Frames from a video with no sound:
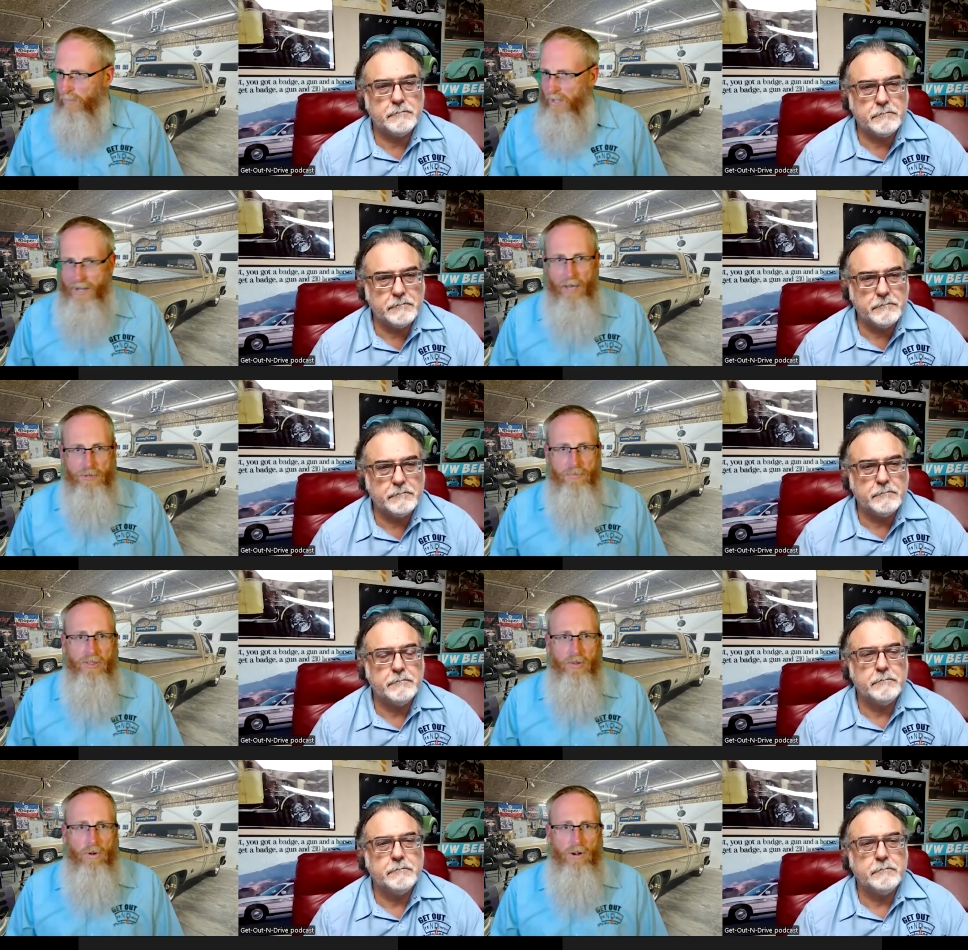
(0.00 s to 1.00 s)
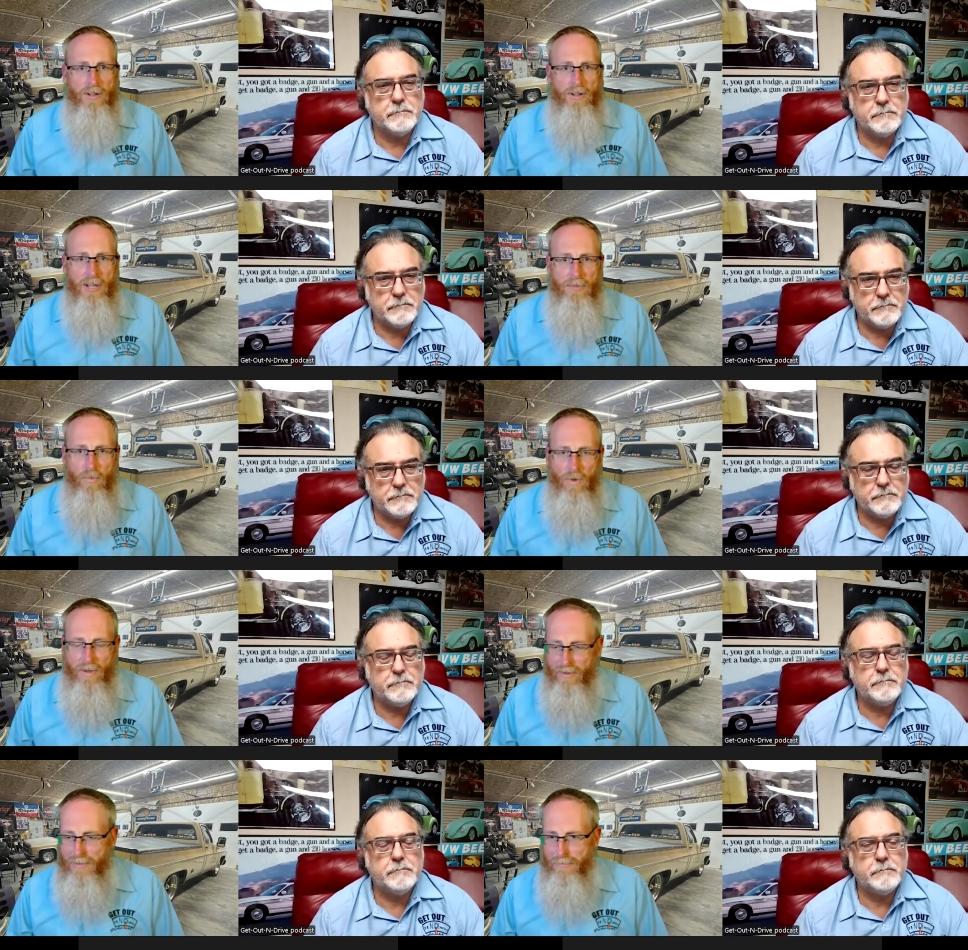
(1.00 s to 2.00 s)
Speaker 1: and help spread the word on something,
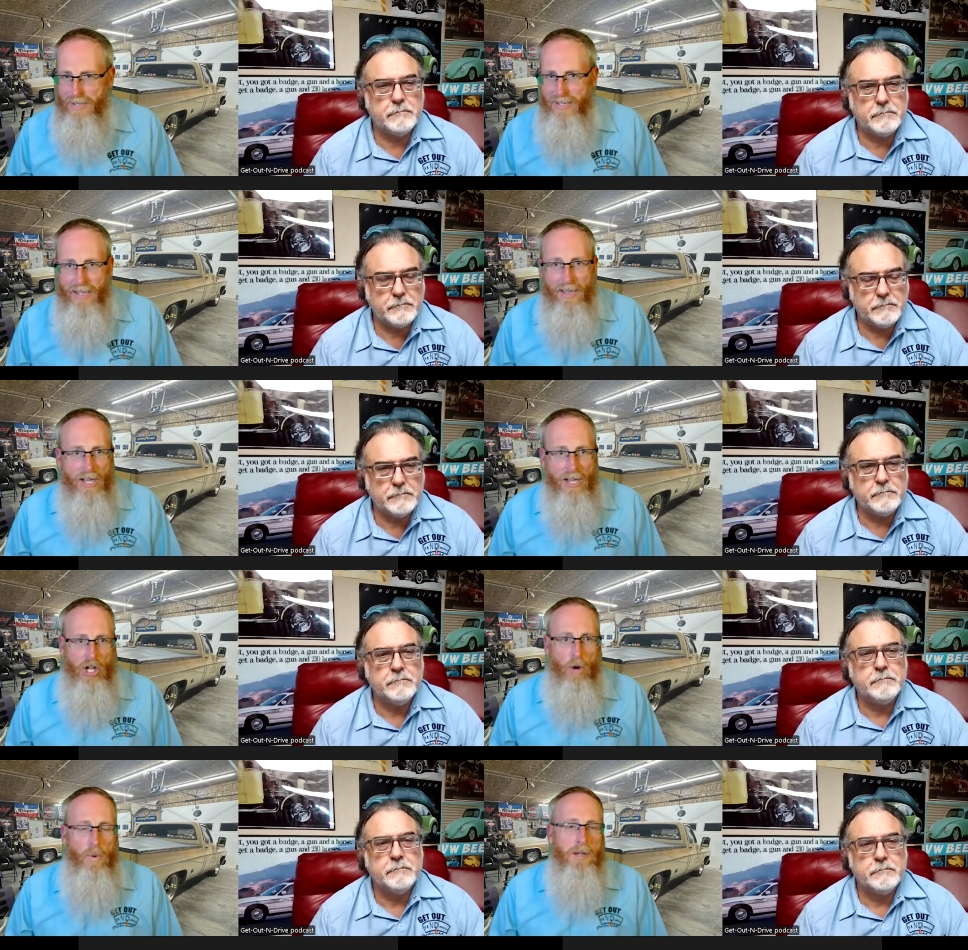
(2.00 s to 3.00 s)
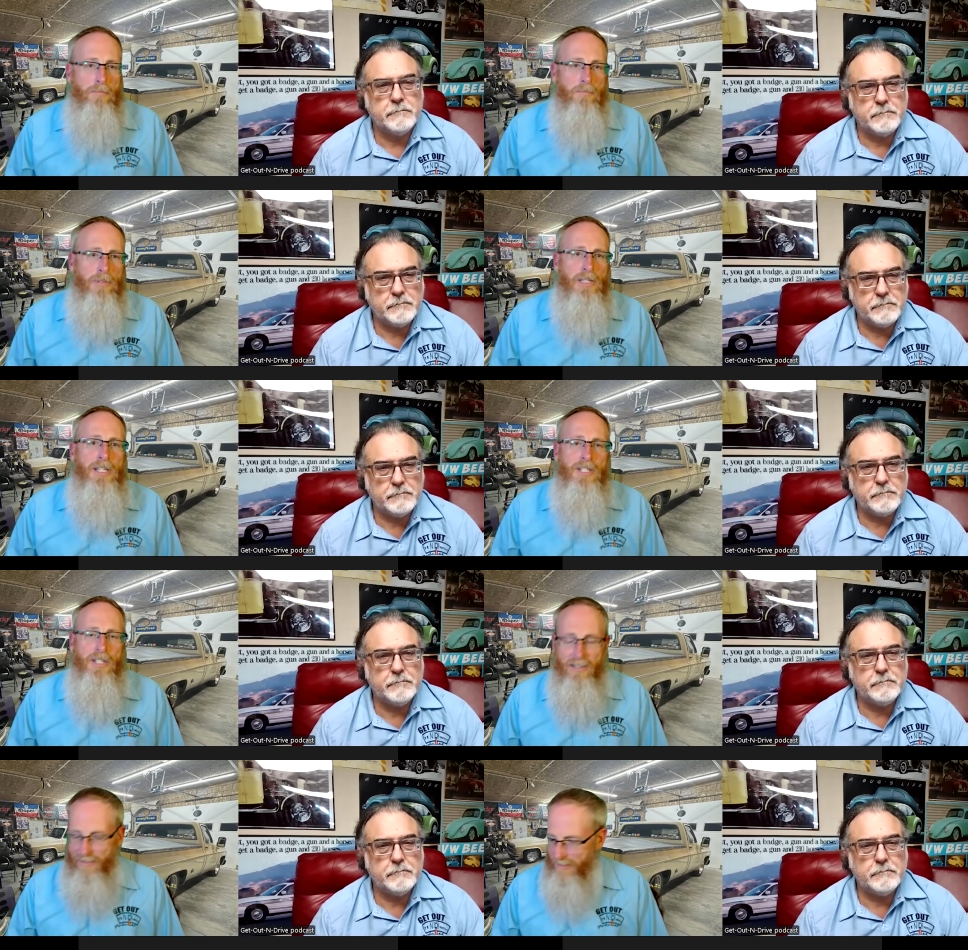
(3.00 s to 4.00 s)
whether it be towing,
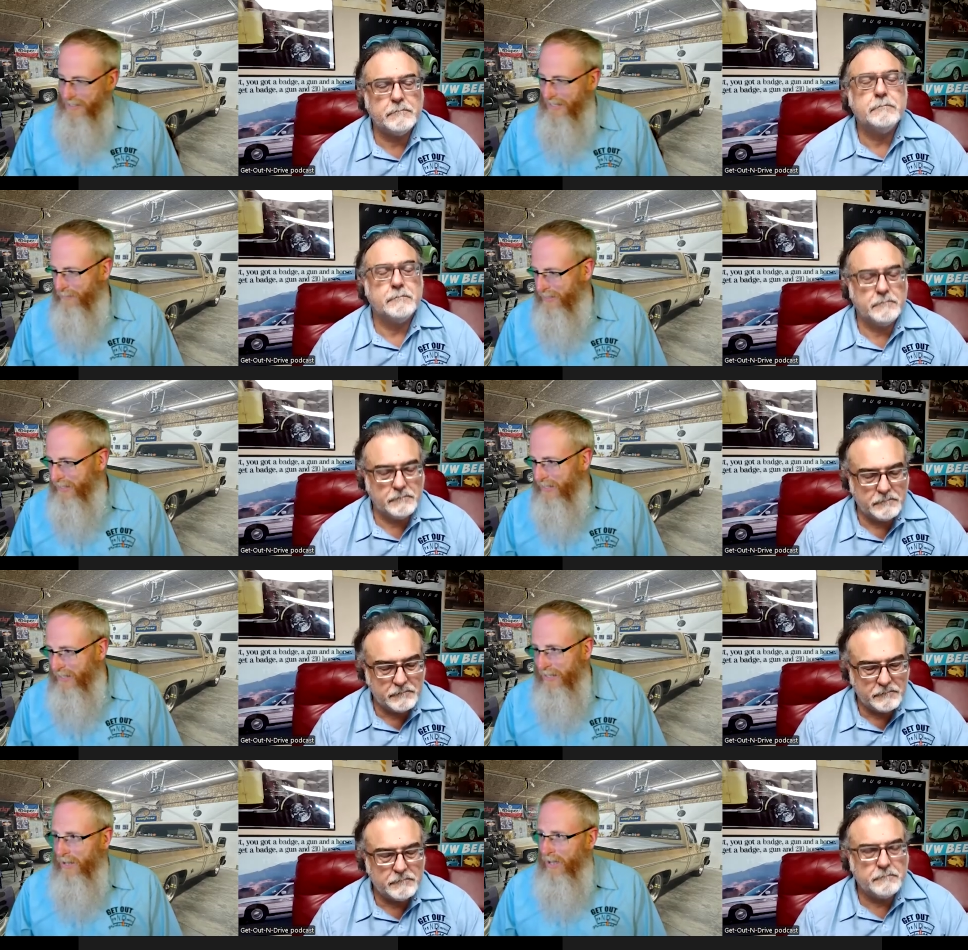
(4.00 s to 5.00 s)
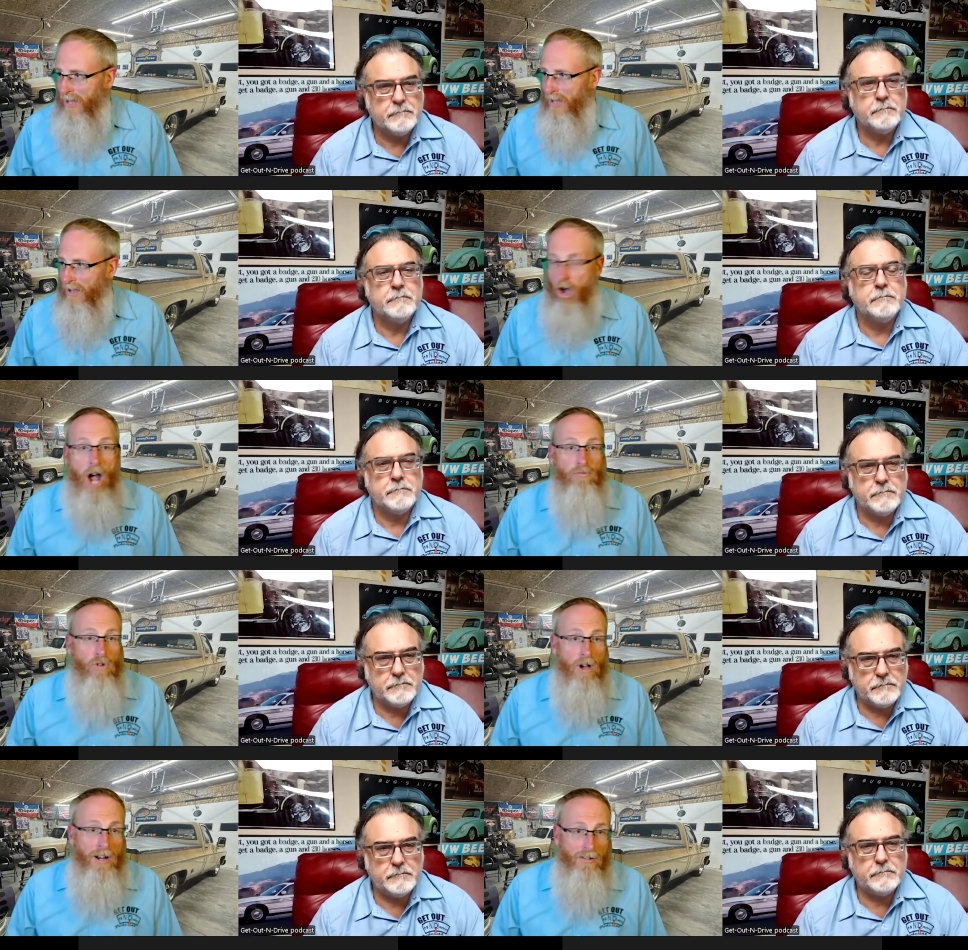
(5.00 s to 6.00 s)
policing, E M T, uh, hot
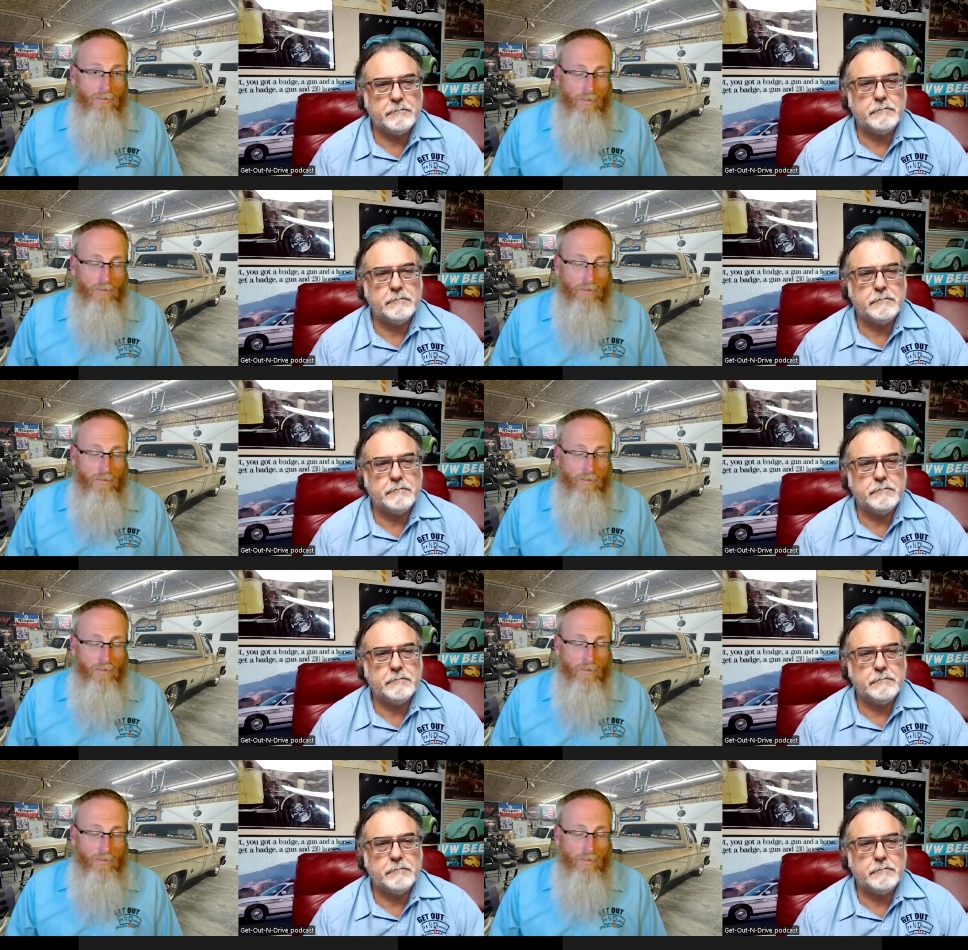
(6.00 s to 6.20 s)
rodding.